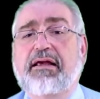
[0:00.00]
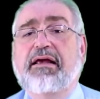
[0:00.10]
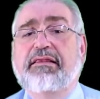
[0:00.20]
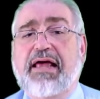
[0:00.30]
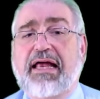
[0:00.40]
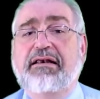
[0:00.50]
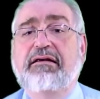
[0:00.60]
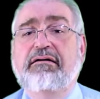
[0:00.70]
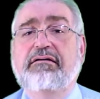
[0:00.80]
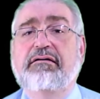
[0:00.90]
Then,
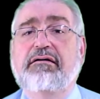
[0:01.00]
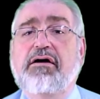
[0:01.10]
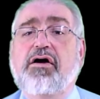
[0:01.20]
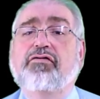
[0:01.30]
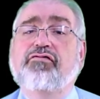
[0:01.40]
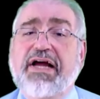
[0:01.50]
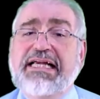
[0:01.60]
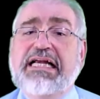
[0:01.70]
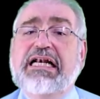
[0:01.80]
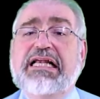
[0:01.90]

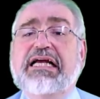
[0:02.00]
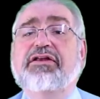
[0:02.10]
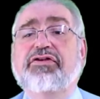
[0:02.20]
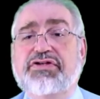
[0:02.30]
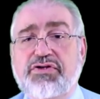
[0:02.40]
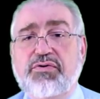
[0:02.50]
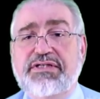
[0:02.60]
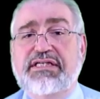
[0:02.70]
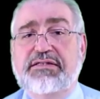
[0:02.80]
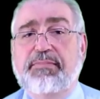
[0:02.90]
right-click the
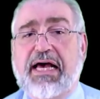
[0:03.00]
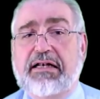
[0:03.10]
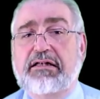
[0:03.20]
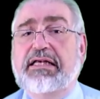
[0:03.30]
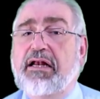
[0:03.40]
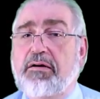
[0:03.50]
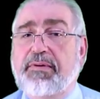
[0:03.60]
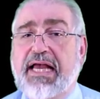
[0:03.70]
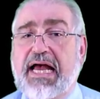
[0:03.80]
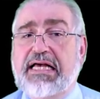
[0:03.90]
Sources panel in
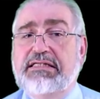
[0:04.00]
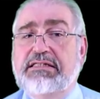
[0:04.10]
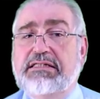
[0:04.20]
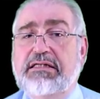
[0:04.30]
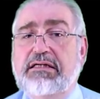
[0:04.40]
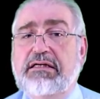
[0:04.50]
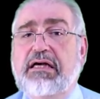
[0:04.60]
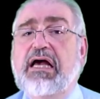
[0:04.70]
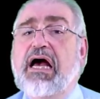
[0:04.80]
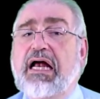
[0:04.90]
OBS
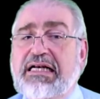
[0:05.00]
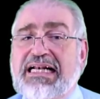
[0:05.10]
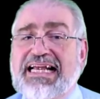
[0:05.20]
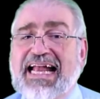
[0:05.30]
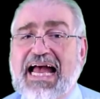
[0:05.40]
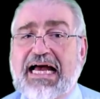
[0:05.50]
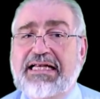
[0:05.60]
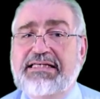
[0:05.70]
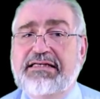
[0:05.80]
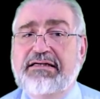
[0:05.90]
and click Add,